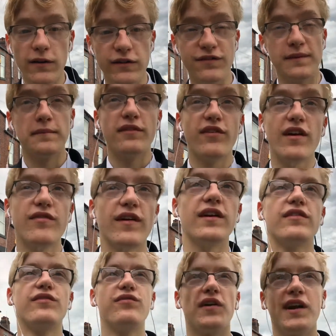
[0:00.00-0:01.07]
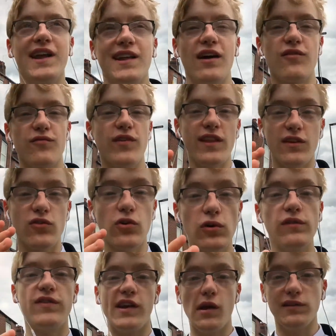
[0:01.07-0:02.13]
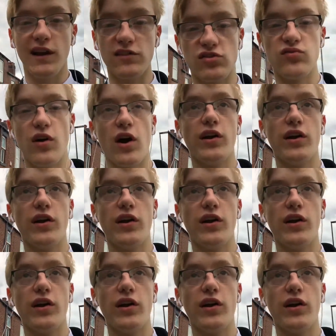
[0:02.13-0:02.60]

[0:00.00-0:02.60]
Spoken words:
listened to my very, very funny, like really cool video later